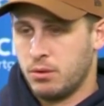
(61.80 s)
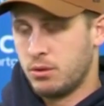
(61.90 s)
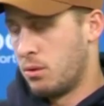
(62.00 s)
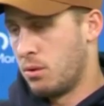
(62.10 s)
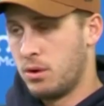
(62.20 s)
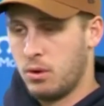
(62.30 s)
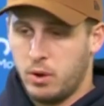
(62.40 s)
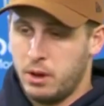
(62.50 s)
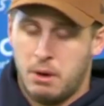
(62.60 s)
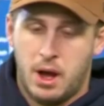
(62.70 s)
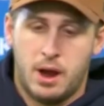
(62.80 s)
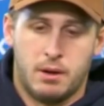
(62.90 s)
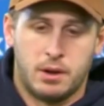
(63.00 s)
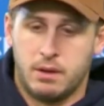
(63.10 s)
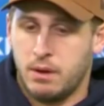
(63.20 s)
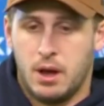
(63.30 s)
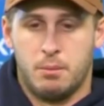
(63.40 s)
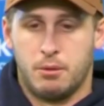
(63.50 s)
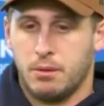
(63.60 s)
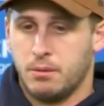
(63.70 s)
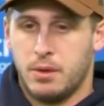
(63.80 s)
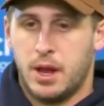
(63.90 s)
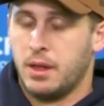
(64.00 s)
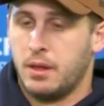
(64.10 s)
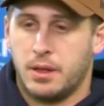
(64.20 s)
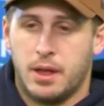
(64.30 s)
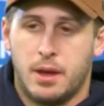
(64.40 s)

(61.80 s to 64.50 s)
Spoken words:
we're scoring or winning by or giving up or anything like